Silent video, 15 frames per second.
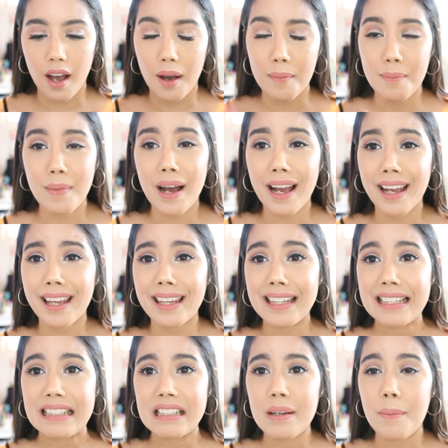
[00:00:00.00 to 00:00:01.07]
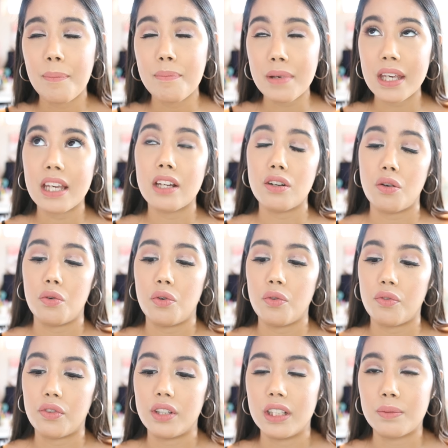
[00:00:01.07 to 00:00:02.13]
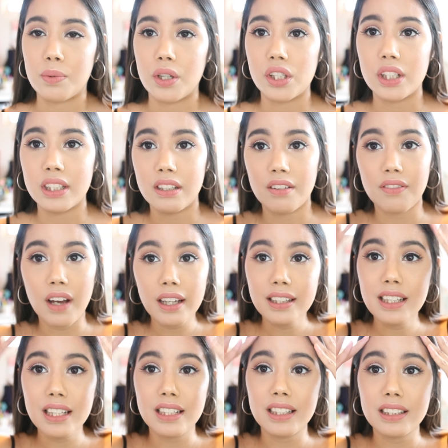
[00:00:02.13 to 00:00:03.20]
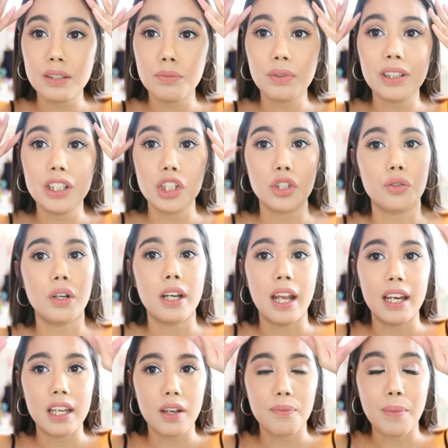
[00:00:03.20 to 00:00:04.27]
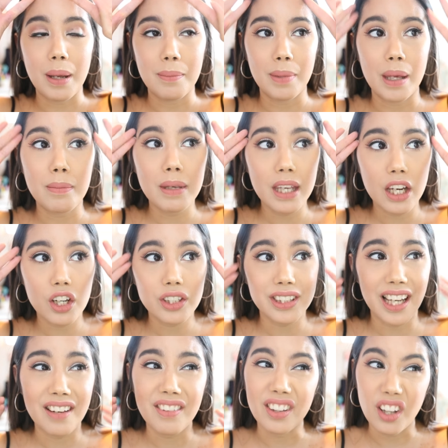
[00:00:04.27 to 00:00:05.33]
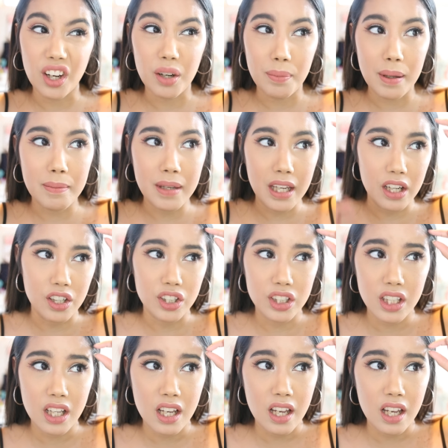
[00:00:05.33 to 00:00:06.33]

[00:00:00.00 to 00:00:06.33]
Um, my big no-no for this brush is the fact that it doesn't really straighten any of my baby hairs. I have a lot of baby hairs.